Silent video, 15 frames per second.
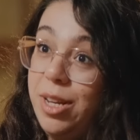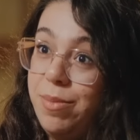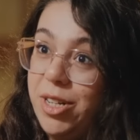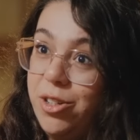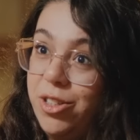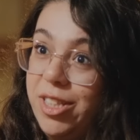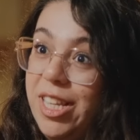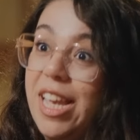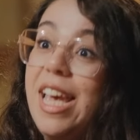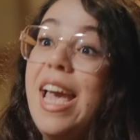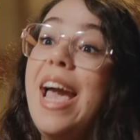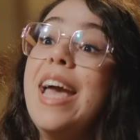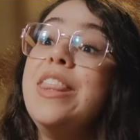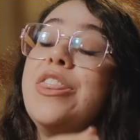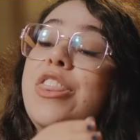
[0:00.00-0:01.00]
Lebanon.
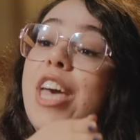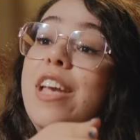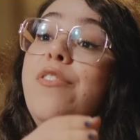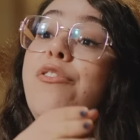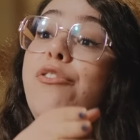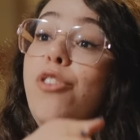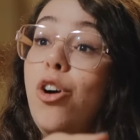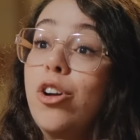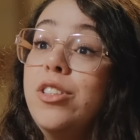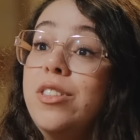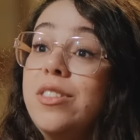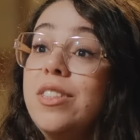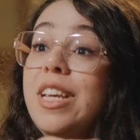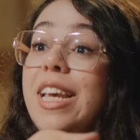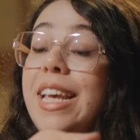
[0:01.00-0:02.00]
And they
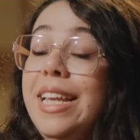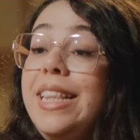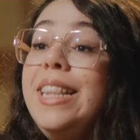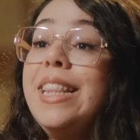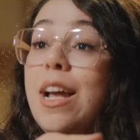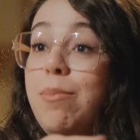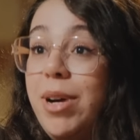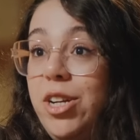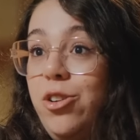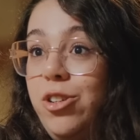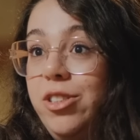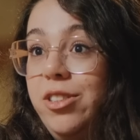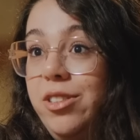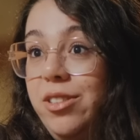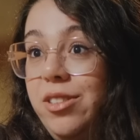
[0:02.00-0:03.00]
fought in
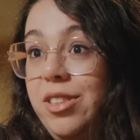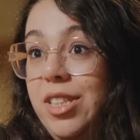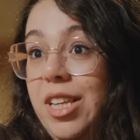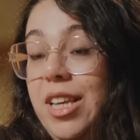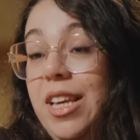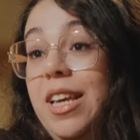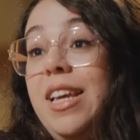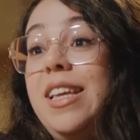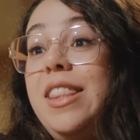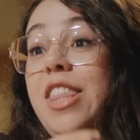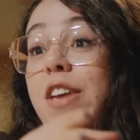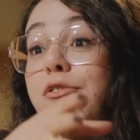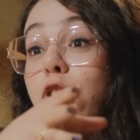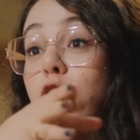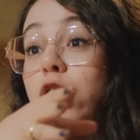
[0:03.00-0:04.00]
Lebanon.
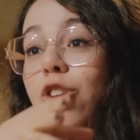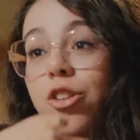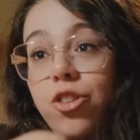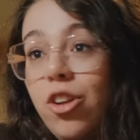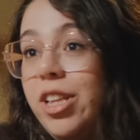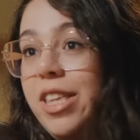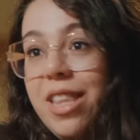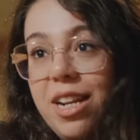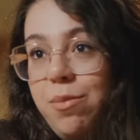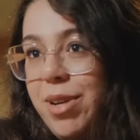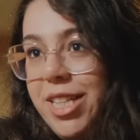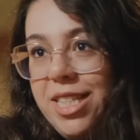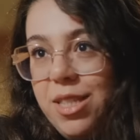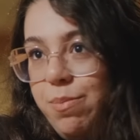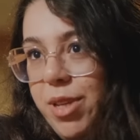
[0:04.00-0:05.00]
They fought not only the
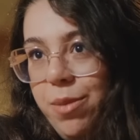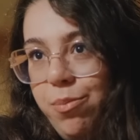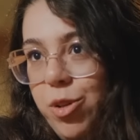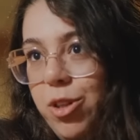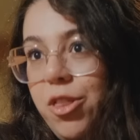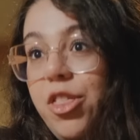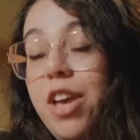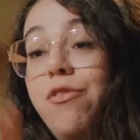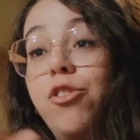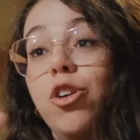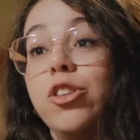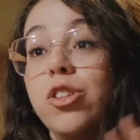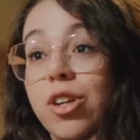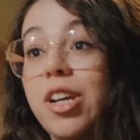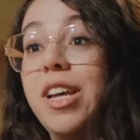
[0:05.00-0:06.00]
Lebanese people, they
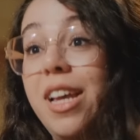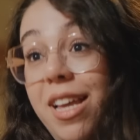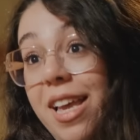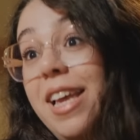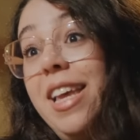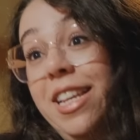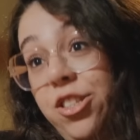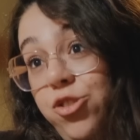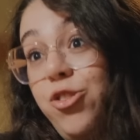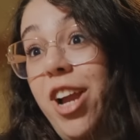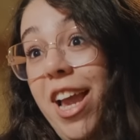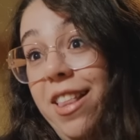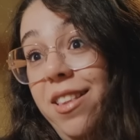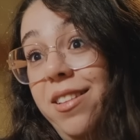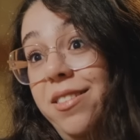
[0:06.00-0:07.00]
fought
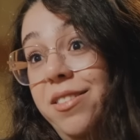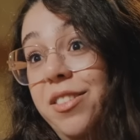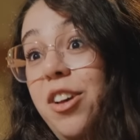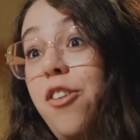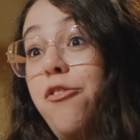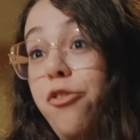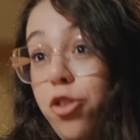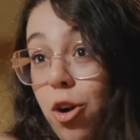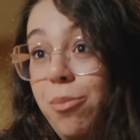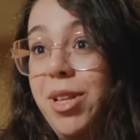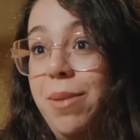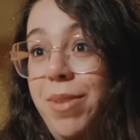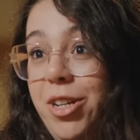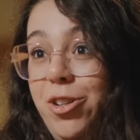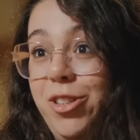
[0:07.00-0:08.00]
Israel from
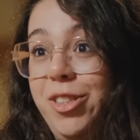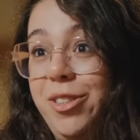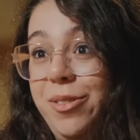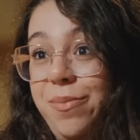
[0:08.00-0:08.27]
Lebanon.